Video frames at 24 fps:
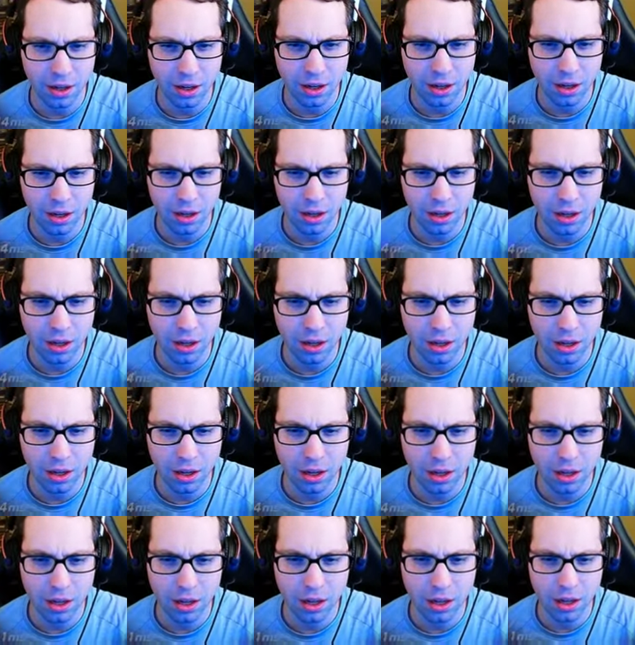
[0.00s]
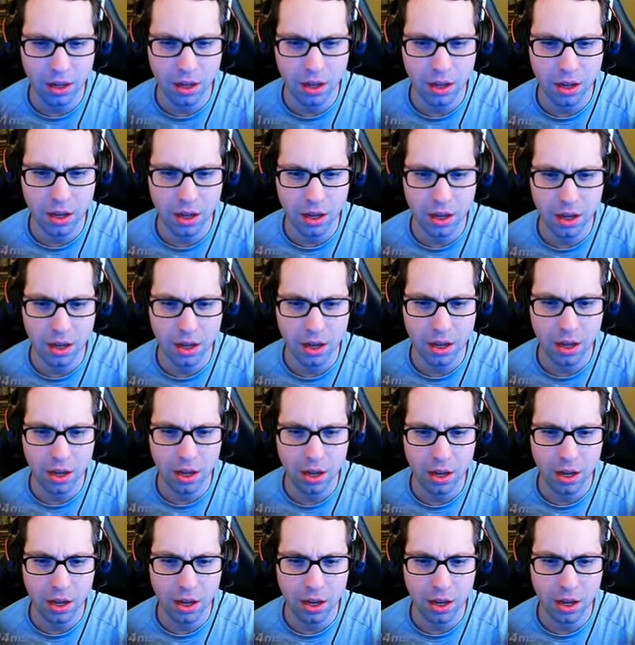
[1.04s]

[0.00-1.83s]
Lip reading: No one is speaking in this clip.